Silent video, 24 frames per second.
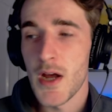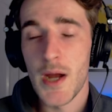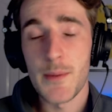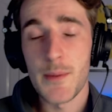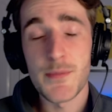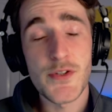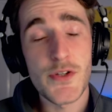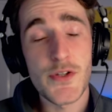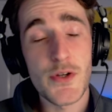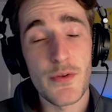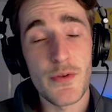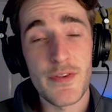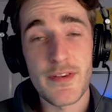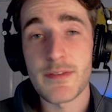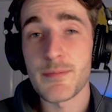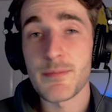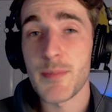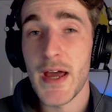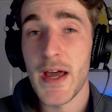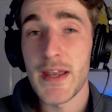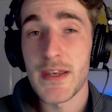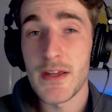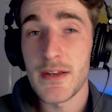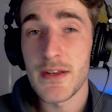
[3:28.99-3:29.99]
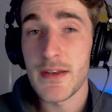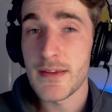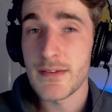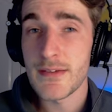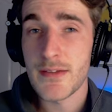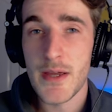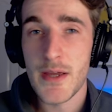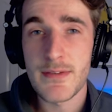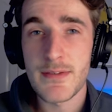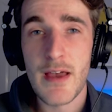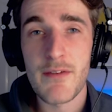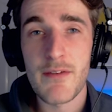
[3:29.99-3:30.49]
I'm sure the Spaniard
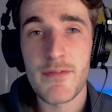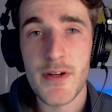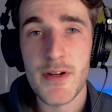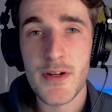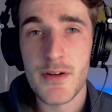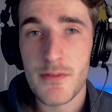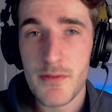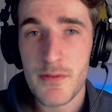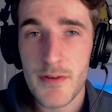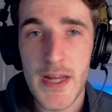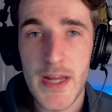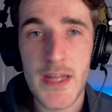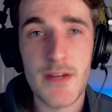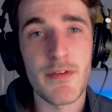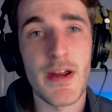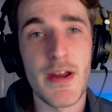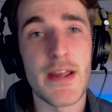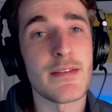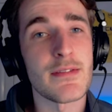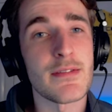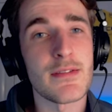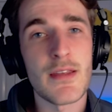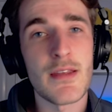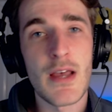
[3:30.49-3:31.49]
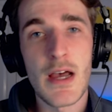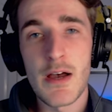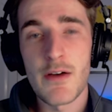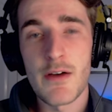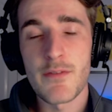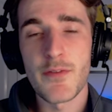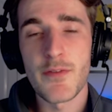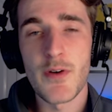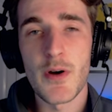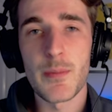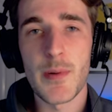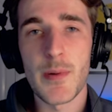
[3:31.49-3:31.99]
is going to have a great race
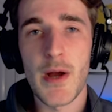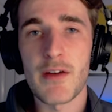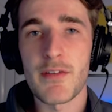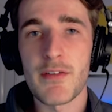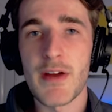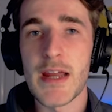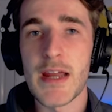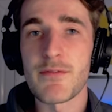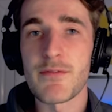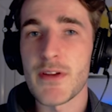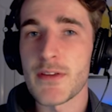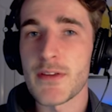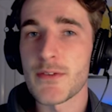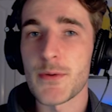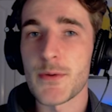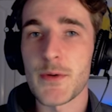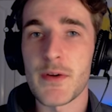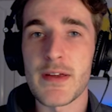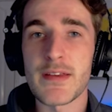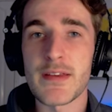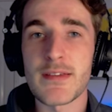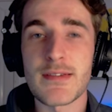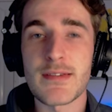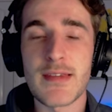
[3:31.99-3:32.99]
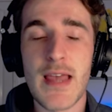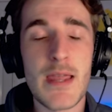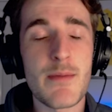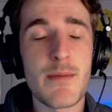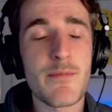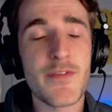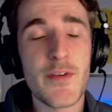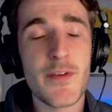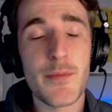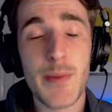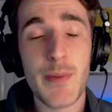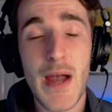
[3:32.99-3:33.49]
for Bahrain Victoria.
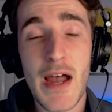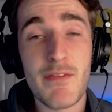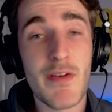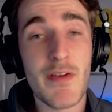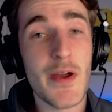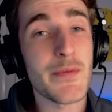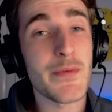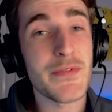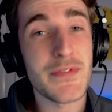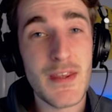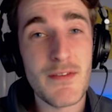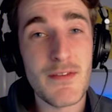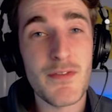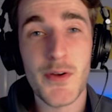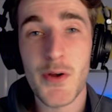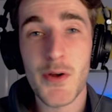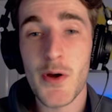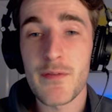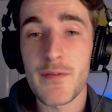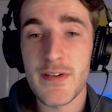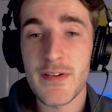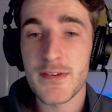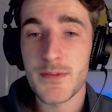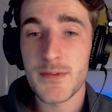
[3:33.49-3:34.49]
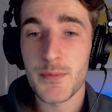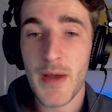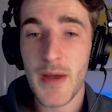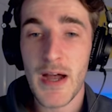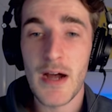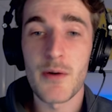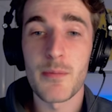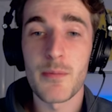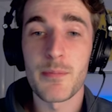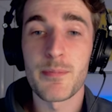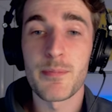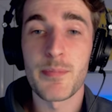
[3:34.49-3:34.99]
Same for Pavel Sivakov as
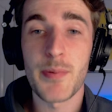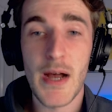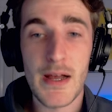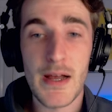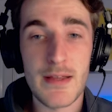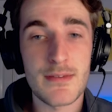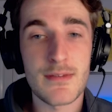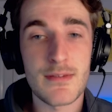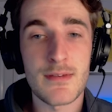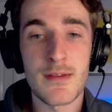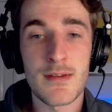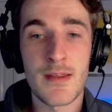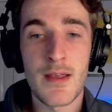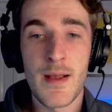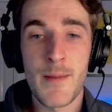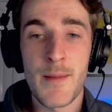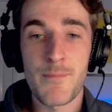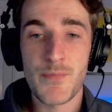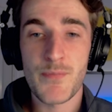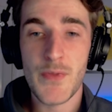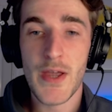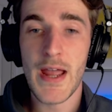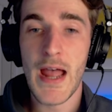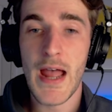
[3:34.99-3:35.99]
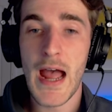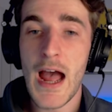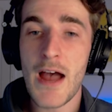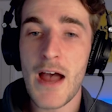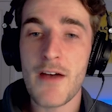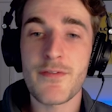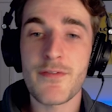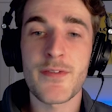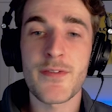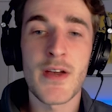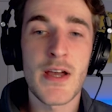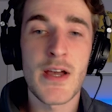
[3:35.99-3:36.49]
well, but I
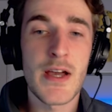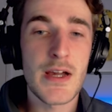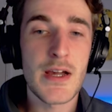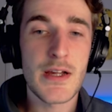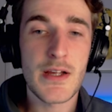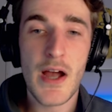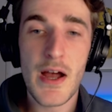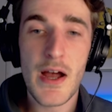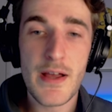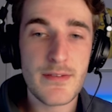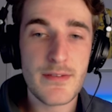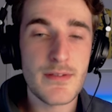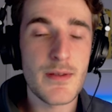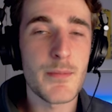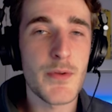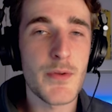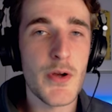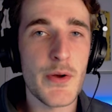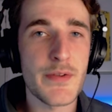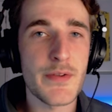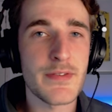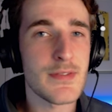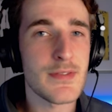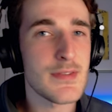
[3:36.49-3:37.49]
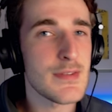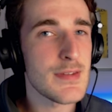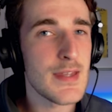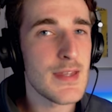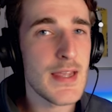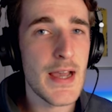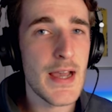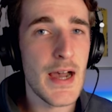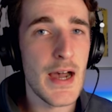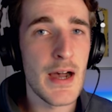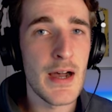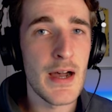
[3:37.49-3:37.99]
have cut some costs
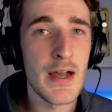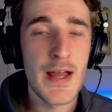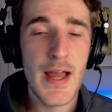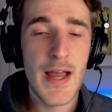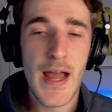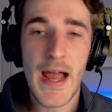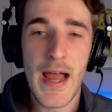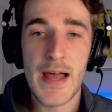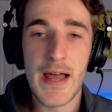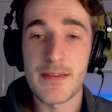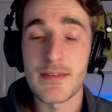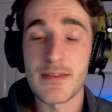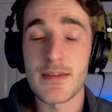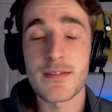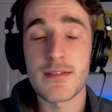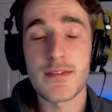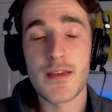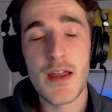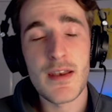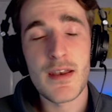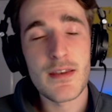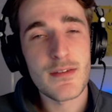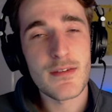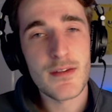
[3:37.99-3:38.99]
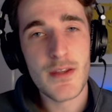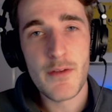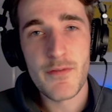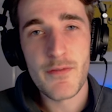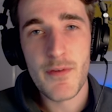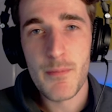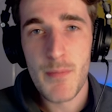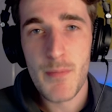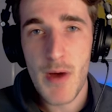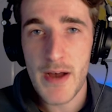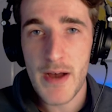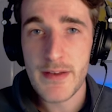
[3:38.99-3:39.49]
here and decided to go
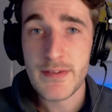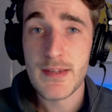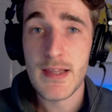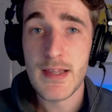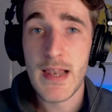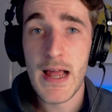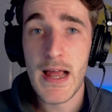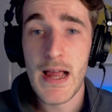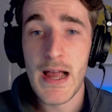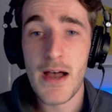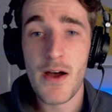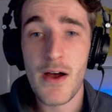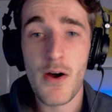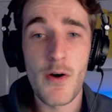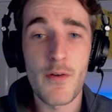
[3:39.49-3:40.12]
for Marc Soler